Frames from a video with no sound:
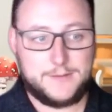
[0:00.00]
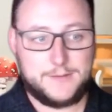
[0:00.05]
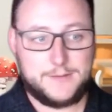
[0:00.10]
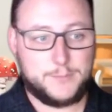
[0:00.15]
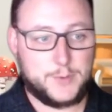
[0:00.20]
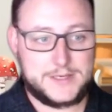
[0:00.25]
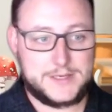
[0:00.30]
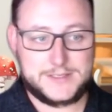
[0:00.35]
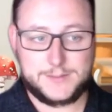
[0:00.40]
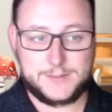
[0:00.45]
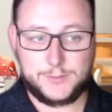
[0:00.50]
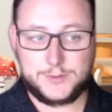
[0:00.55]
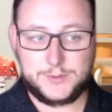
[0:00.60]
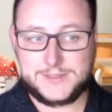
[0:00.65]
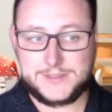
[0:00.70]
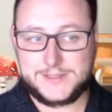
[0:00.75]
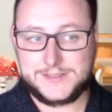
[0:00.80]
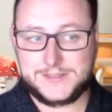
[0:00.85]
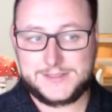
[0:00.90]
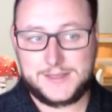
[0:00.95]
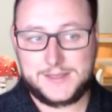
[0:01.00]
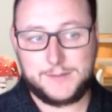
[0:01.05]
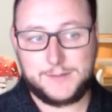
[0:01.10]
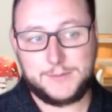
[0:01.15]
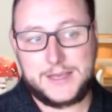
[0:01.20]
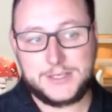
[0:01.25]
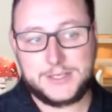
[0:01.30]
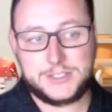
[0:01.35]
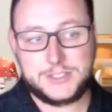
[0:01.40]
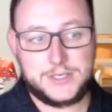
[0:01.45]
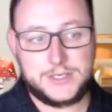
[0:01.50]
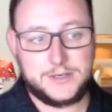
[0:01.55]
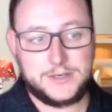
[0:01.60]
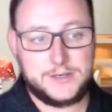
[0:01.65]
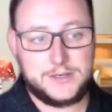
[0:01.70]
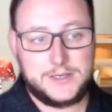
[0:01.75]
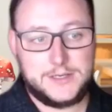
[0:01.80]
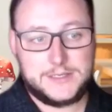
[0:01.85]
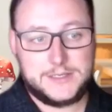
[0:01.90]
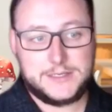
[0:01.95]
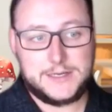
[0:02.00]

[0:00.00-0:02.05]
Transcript: Pretty similar to this time last year.